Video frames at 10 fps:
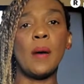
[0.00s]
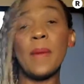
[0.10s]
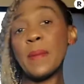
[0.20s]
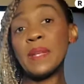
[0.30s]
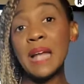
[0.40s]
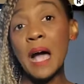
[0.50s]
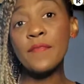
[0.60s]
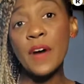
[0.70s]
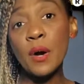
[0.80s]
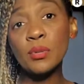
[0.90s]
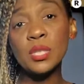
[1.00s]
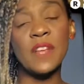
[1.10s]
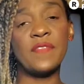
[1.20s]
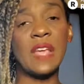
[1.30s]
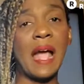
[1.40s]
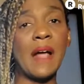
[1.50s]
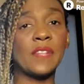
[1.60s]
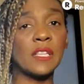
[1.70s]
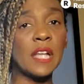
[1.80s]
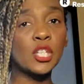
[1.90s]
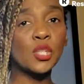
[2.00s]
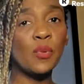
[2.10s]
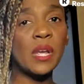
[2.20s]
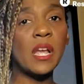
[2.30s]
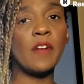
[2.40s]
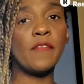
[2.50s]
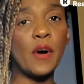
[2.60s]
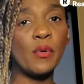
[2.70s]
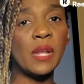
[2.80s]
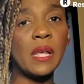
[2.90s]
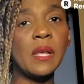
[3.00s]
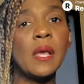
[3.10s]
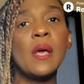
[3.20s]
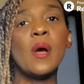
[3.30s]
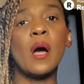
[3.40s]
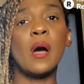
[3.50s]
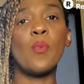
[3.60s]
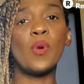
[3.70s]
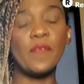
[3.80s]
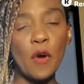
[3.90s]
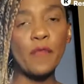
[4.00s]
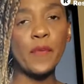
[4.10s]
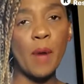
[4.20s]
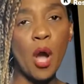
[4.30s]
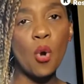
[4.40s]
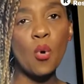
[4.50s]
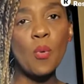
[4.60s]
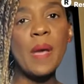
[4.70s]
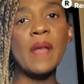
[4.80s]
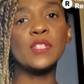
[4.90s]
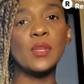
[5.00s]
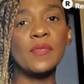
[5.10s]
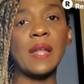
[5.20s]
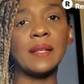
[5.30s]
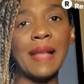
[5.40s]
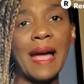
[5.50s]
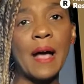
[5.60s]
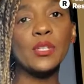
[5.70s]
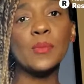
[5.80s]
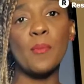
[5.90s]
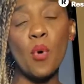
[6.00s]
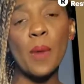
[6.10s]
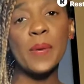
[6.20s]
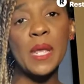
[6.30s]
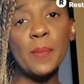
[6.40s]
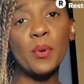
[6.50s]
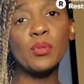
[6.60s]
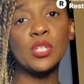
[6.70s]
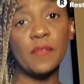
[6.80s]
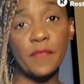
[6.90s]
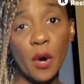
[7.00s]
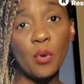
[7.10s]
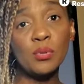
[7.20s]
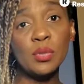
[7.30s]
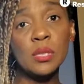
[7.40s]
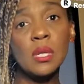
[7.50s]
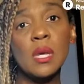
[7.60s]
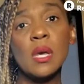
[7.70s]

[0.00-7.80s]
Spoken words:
maybe not vote, if they have the luxury of voting, would vote from home. And so that allows more people to vote.